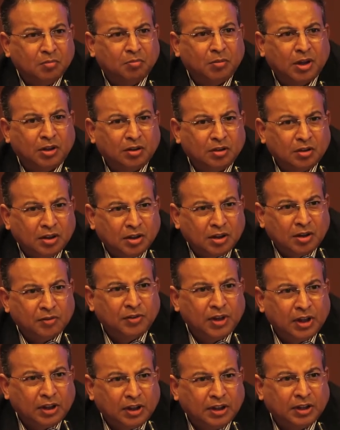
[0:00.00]
but
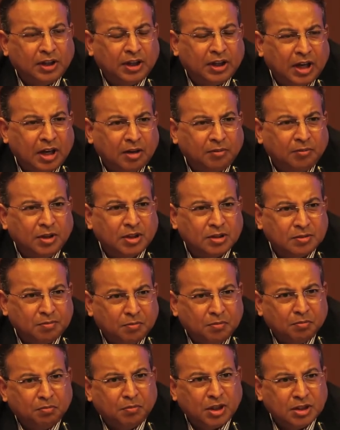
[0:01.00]
definitely there can be
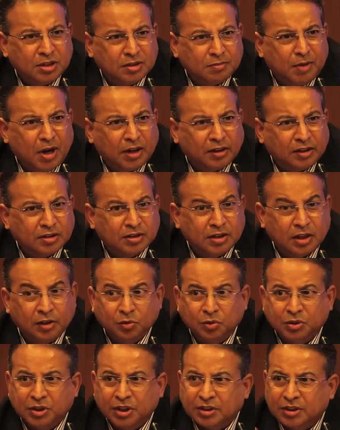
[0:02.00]
much smarter
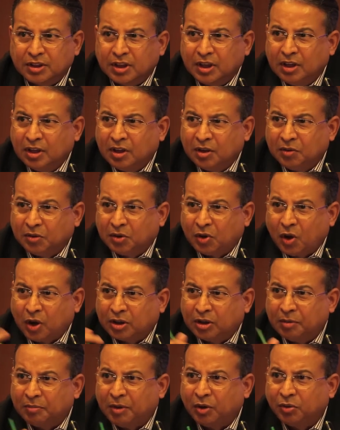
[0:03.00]
solutions.
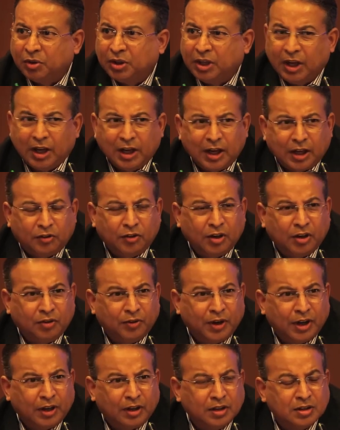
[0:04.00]
Talked about the electric
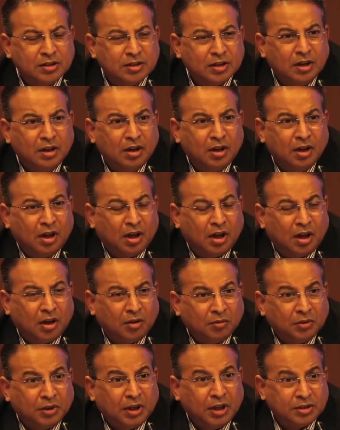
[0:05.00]
vehicles.
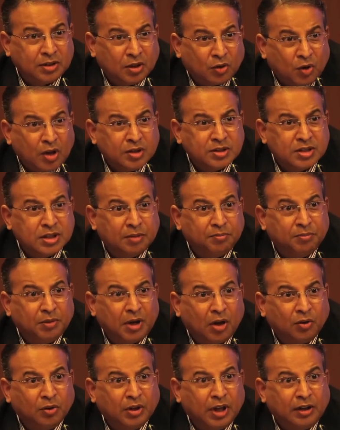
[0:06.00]
There's a concept
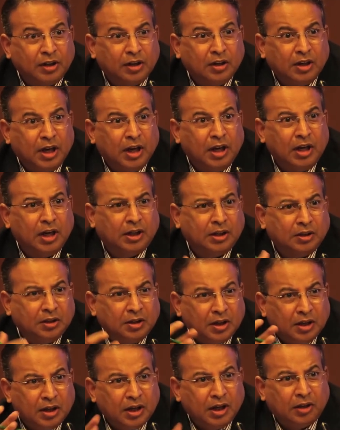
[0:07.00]
now that
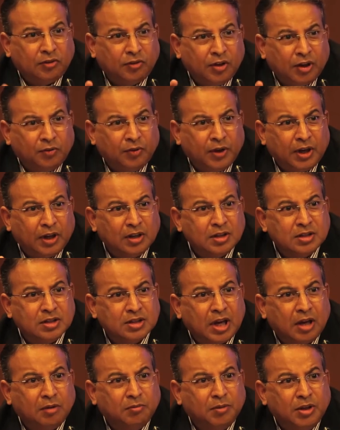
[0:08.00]
electric vehicles
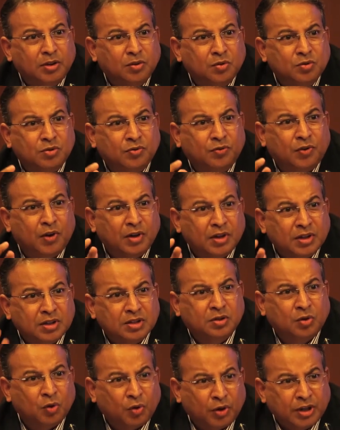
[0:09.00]
can be used for
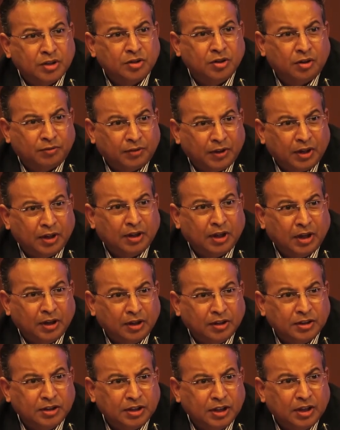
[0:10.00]
storage of
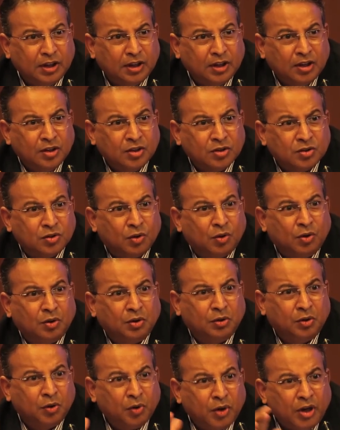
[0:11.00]
energy. So
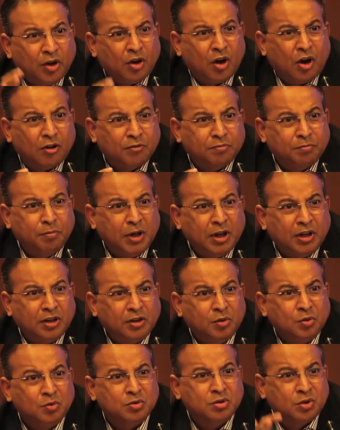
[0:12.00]
during off-peak,
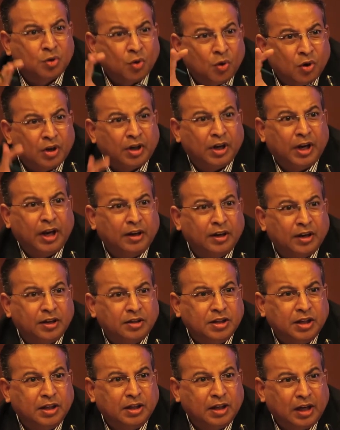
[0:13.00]
you store
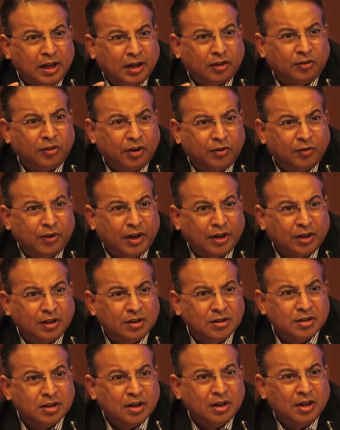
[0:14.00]
energy in electric
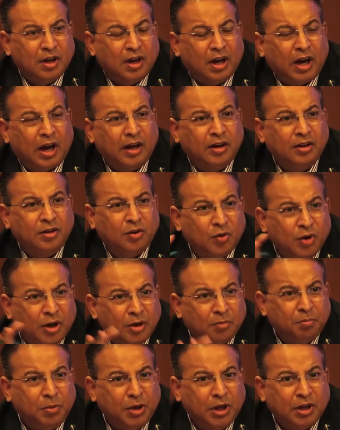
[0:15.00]
vehicles, and
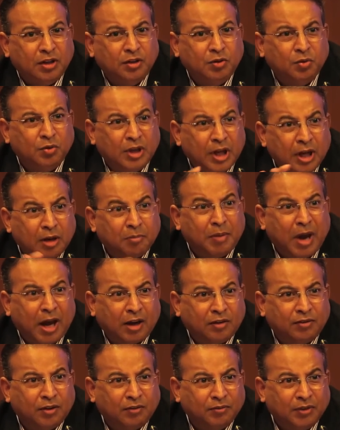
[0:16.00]
during peak, you take
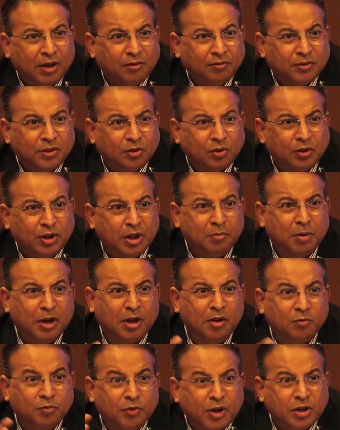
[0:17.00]
back from them. So they
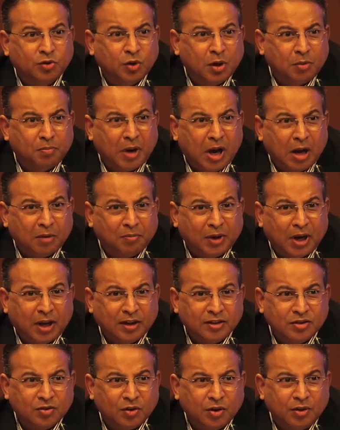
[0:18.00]
become virtual power
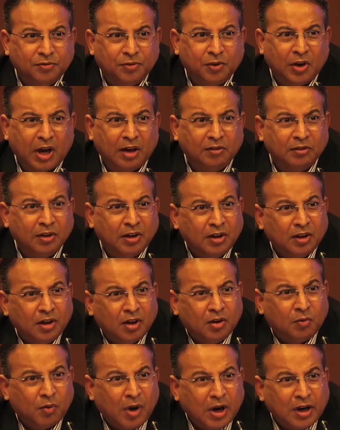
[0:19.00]
plants. So if you have
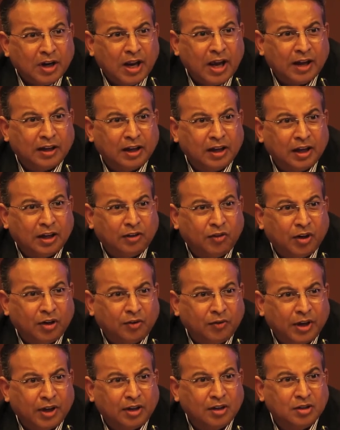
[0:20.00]
1 lakh electric
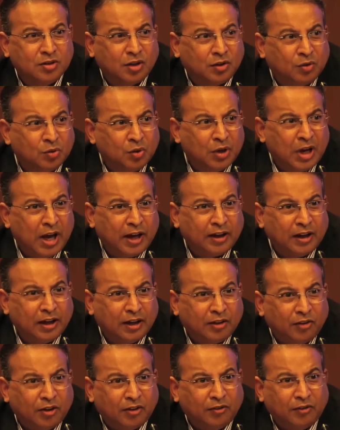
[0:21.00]
vehicles or 2 lakh
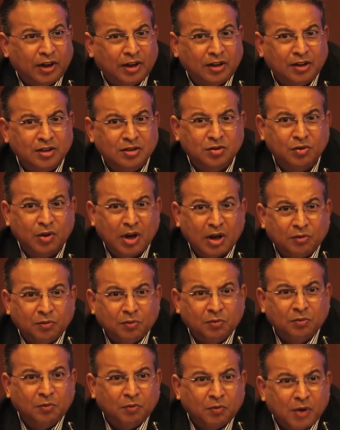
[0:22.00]
electric vehicles, you have
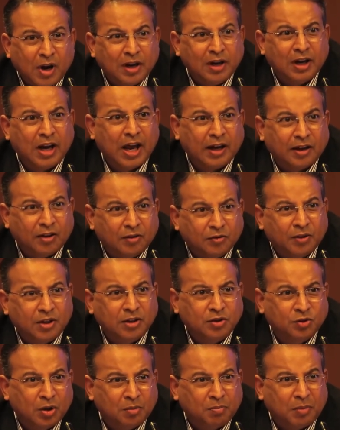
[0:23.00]
1 lakh
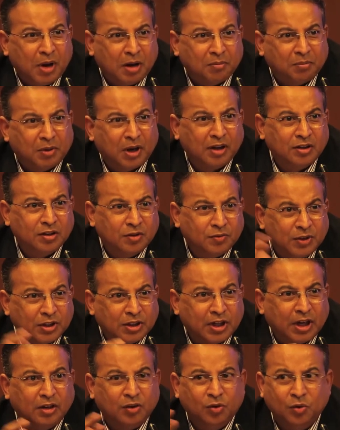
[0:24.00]
virtual power plants
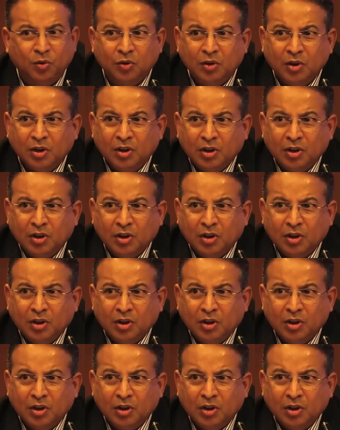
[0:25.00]
which can do,